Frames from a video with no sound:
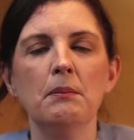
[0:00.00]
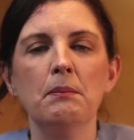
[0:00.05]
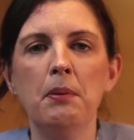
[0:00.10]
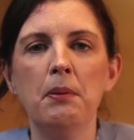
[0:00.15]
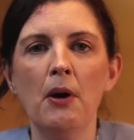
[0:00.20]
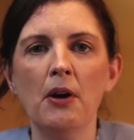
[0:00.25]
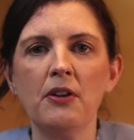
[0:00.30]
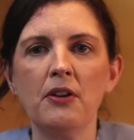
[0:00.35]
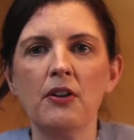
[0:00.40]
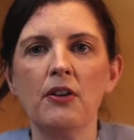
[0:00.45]

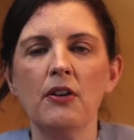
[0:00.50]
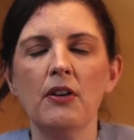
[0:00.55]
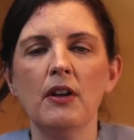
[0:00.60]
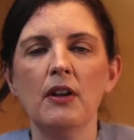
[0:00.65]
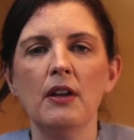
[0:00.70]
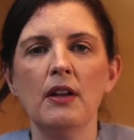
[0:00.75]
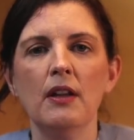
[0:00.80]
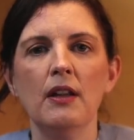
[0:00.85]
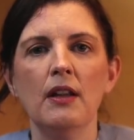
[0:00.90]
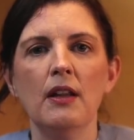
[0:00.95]
But
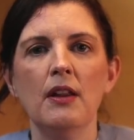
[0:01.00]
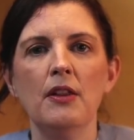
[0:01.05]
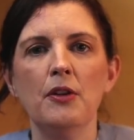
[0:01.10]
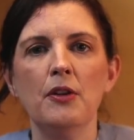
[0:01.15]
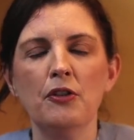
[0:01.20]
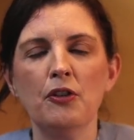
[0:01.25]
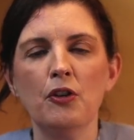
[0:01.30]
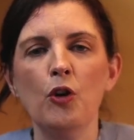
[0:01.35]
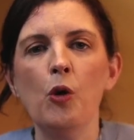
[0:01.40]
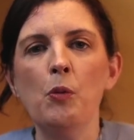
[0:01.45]

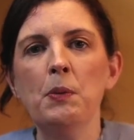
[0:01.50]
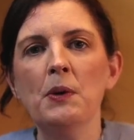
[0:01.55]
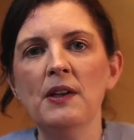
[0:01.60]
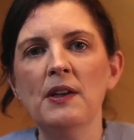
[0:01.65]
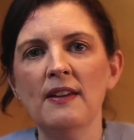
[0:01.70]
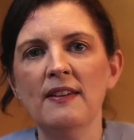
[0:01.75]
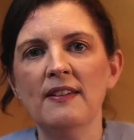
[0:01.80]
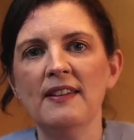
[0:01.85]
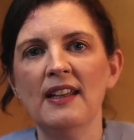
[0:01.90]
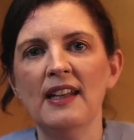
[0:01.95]
there's an
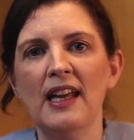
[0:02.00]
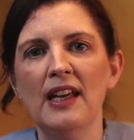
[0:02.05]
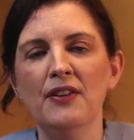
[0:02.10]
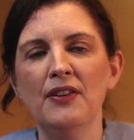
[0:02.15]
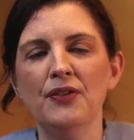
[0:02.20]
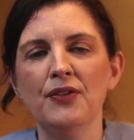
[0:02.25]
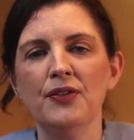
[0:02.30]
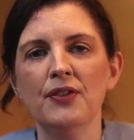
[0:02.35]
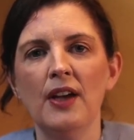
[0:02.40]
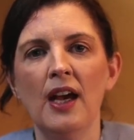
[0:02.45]
openness to
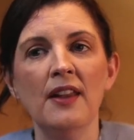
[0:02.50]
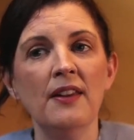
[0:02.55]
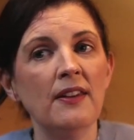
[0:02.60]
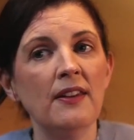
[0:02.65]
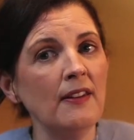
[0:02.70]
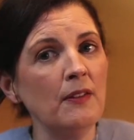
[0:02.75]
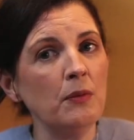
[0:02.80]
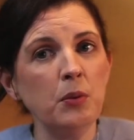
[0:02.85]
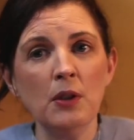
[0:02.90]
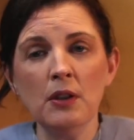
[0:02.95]
life. And
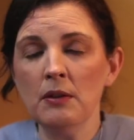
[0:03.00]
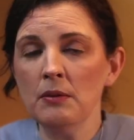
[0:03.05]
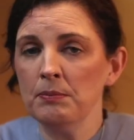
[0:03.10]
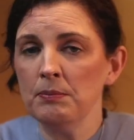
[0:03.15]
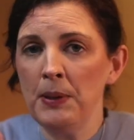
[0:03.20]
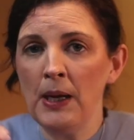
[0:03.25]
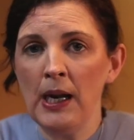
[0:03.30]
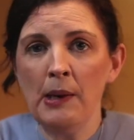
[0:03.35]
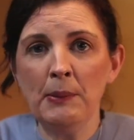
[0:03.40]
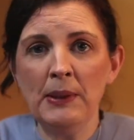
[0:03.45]
this will
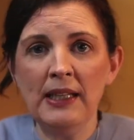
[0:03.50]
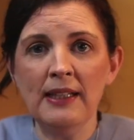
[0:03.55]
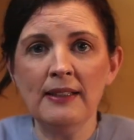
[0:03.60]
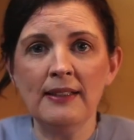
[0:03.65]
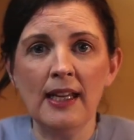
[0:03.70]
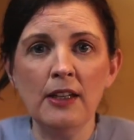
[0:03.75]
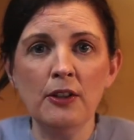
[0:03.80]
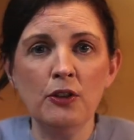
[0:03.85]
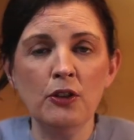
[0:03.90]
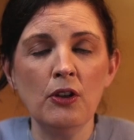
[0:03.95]
permeate
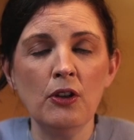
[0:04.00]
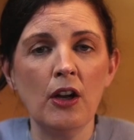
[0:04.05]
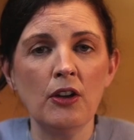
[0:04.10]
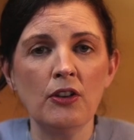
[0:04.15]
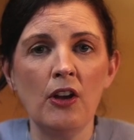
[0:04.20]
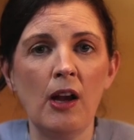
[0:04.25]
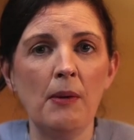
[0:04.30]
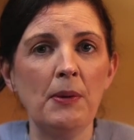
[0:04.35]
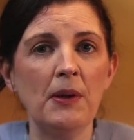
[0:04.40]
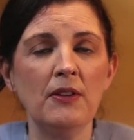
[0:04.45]
into our
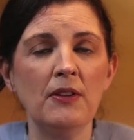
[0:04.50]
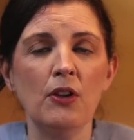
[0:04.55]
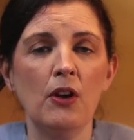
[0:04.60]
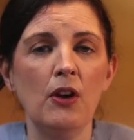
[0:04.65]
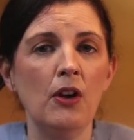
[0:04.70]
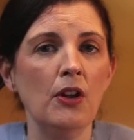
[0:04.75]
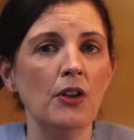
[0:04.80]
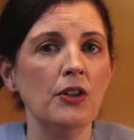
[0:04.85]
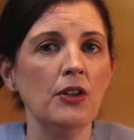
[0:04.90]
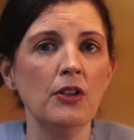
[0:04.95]
topics
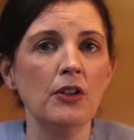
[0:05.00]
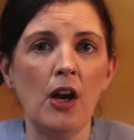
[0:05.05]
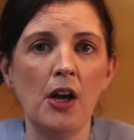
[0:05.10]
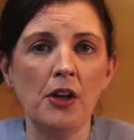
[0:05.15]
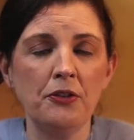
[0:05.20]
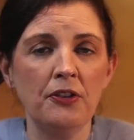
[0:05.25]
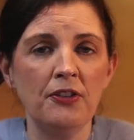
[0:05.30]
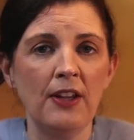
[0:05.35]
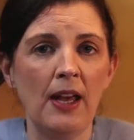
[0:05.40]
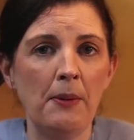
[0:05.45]
on
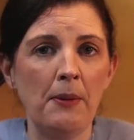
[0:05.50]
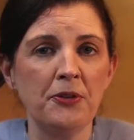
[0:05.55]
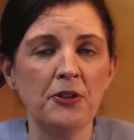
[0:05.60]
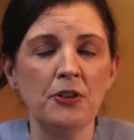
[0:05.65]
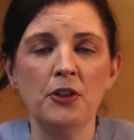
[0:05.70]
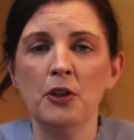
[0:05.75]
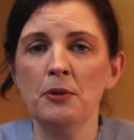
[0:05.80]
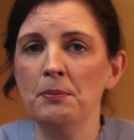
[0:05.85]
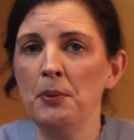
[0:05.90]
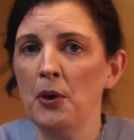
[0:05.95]

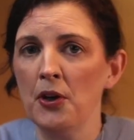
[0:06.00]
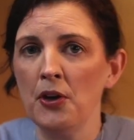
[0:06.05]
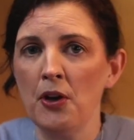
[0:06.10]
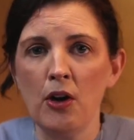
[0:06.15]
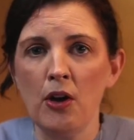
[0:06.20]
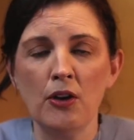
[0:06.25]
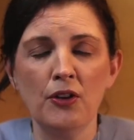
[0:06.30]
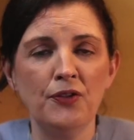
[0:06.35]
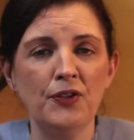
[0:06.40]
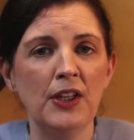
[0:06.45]
contraception and
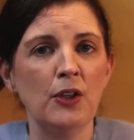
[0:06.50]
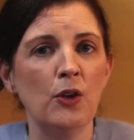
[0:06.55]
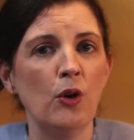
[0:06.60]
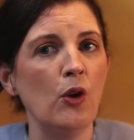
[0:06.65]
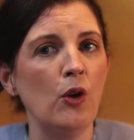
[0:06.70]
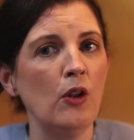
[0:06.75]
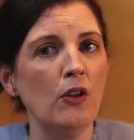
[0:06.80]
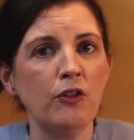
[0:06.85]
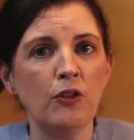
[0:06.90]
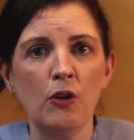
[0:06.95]
pornography and
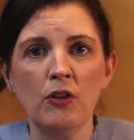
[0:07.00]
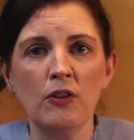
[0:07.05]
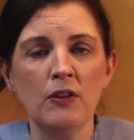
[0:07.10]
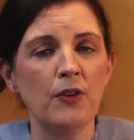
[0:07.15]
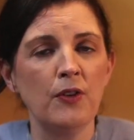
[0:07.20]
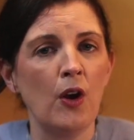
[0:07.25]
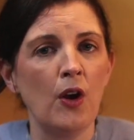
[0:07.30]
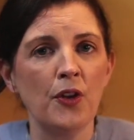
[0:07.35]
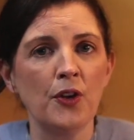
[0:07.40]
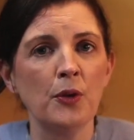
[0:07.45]
all sorts
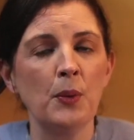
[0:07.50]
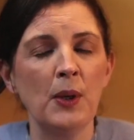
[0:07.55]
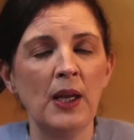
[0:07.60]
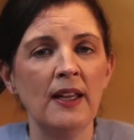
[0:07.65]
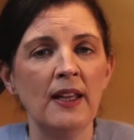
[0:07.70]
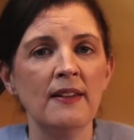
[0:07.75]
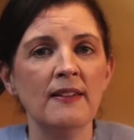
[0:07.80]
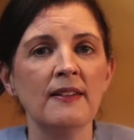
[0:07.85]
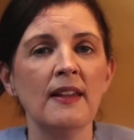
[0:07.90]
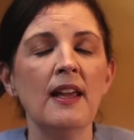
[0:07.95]
of other
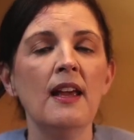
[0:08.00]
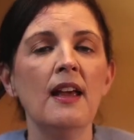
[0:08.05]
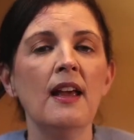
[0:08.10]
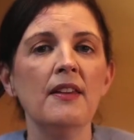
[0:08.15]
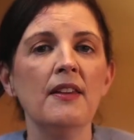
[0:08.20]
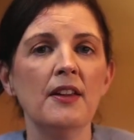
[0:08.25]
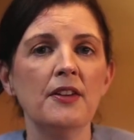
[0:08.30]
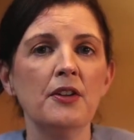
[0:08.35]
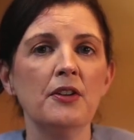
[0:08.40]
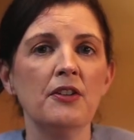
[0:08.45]
ways
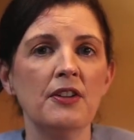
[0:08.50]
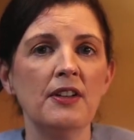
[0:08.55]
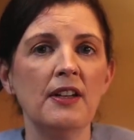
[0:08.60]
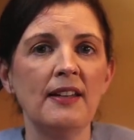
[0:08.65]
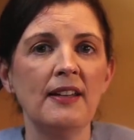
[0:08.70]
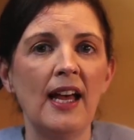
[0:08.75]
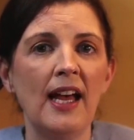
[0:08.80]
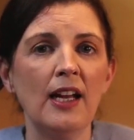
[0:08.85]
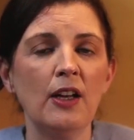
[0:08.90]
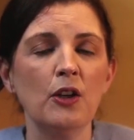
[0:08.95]
that there's an
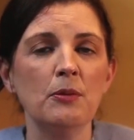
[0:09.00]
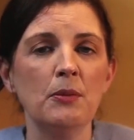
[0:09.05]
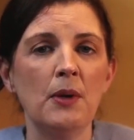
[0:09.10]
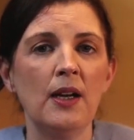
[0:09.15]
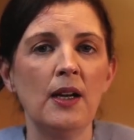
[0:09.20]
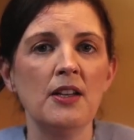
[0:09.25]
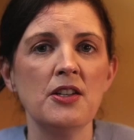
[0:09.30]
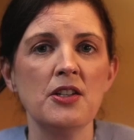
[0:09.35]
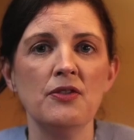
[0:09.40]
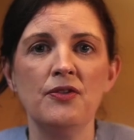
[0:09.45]
attack on
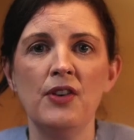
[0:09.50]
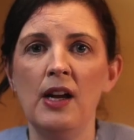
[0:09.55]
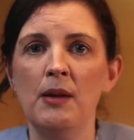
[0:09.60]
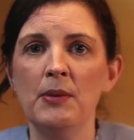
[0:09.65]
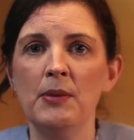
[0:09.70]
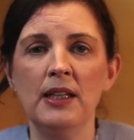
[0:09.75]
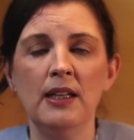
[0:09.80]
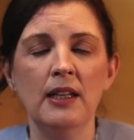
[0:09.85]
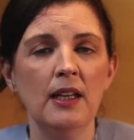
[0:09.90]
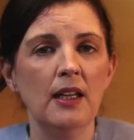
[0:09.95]
marriage and
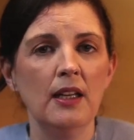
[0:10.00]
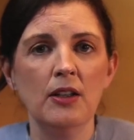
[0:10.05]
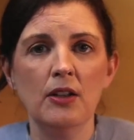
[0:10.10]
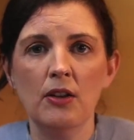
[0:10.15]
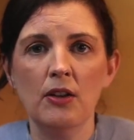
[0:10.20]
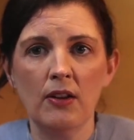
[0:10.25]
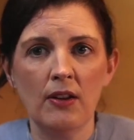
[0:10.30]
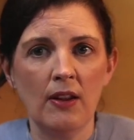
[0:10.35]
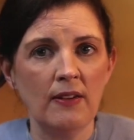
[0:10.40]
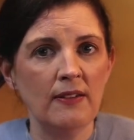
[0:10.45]
family.
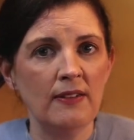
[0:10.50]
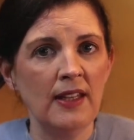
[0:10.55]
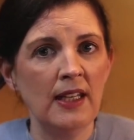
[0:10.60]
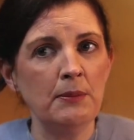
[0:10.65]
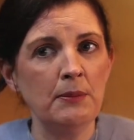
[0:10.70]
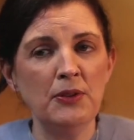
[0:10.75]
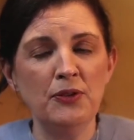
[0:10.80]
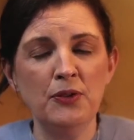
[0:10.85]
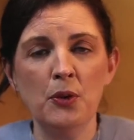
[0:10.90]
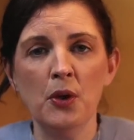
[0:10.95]
As I said
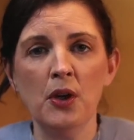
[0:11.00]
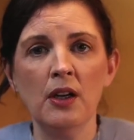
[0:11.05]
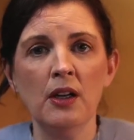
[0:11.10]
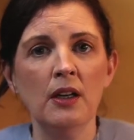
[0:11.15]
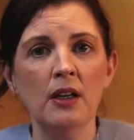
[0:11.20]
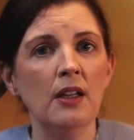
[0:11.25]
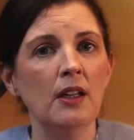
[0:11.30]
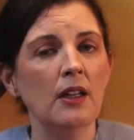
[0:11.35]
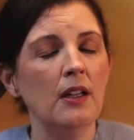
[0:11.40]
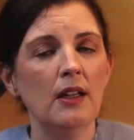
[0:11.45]

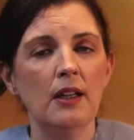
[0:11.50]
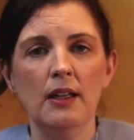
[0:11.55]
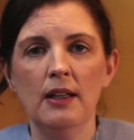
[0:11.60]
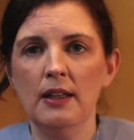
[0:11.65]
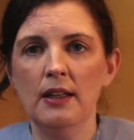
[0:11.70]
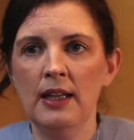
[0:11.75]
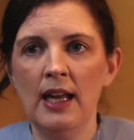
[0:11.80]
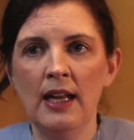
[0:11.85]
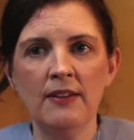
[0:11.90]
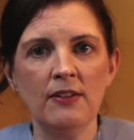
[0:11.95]
before,
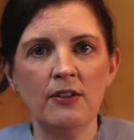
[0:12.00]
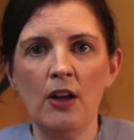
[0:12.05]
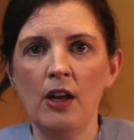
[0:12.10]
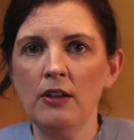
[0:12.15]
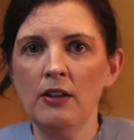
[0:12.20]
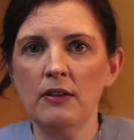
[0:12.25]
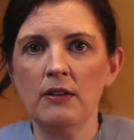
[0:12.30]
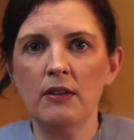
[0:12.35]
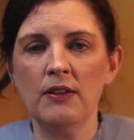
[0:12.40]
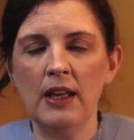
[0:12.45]
let's
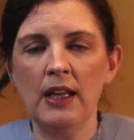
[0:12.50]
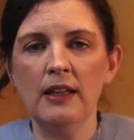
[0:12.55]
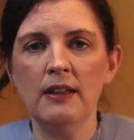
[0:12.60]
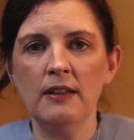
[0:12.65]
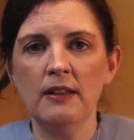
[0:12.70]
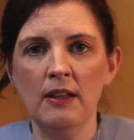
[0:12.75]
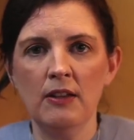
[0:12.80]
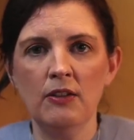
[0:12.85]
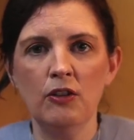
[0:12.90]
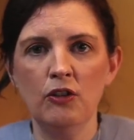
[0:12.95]
not think
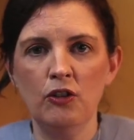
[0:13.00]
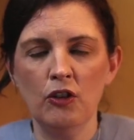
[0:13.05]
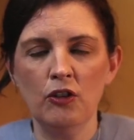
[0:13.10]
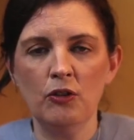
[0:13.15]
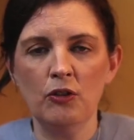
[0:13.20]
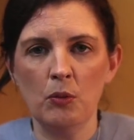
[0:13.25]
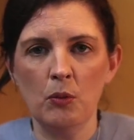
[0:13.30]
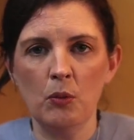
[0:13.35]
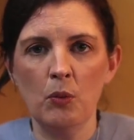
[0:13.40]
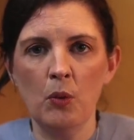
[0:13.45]
that this is
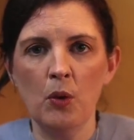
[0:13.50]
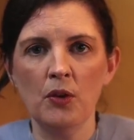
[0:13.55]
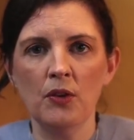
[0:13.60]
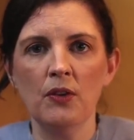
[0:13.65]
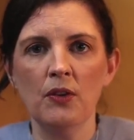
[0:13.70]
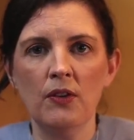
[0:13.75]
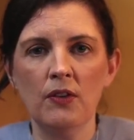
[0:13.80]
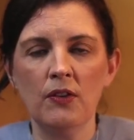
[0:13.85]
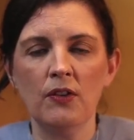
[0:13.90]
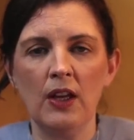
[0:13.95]
just
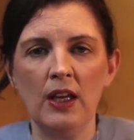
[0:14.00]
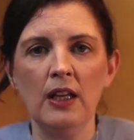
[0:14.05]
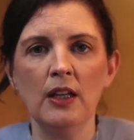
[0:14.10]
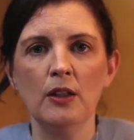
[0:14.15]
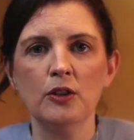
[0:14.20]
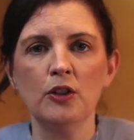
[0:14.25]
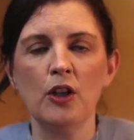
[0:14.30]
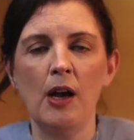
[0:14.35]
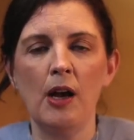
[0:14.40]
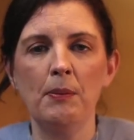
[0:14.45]
one
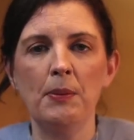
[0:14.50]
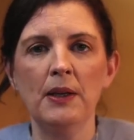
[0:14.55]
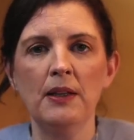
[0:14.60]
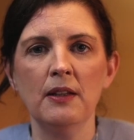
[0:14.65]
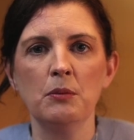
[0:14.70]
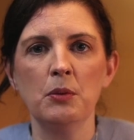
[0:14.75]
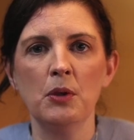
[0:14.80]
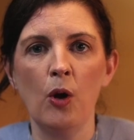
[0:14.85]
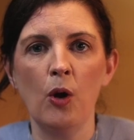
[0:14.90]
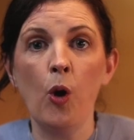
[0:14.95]
single topic
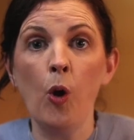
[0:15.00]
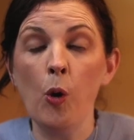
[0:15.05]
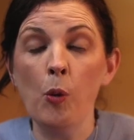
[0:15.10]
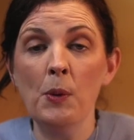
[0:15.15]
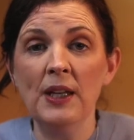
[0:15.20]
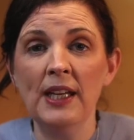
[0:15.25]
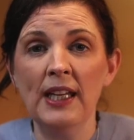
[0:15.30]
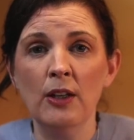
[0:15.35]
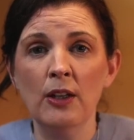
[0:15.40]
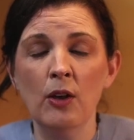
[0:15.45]
that we're
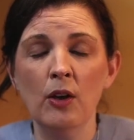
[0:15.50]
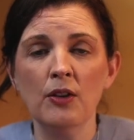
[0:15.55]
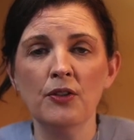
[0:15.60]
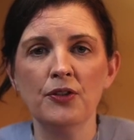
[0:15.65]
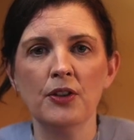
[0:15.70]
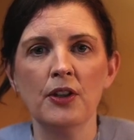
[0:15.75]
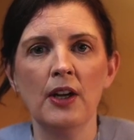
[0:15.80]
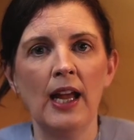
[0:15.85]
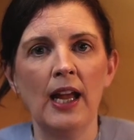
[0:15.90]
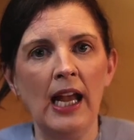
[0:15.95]
homing in on
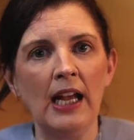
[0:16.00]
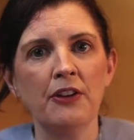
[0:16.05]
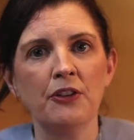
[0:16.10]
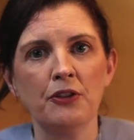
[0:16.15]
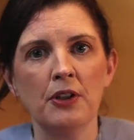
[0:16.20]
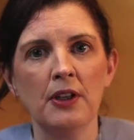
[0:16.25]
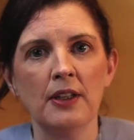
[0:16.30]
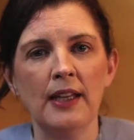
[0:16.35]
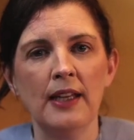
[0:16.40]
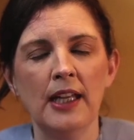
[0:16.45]
for
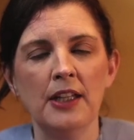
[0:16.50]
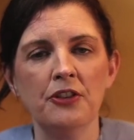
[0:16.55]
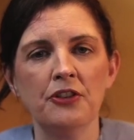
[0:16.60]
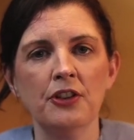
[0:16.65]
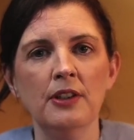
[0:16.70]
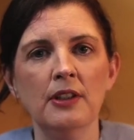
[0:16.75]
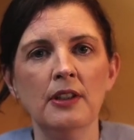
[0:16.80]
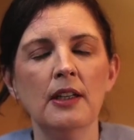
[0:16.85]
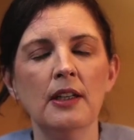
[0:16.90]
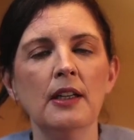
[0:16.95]
extra
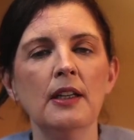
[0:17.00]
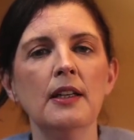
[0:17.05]
attention.